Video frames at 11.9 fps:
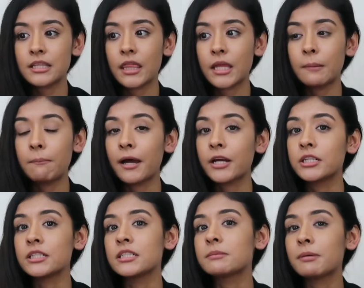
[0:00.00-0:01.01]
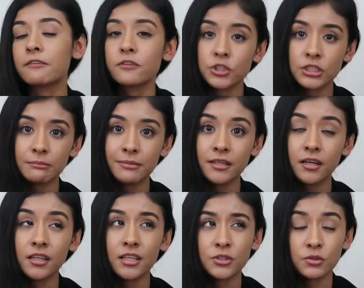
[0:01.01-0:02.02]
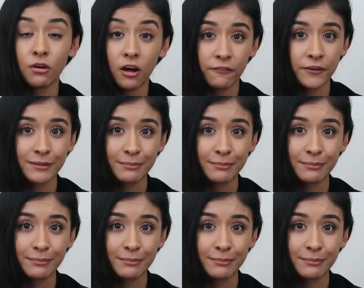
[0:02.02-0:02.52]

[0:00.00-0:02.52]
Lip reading: the buyer does pay for shipping unless you offer to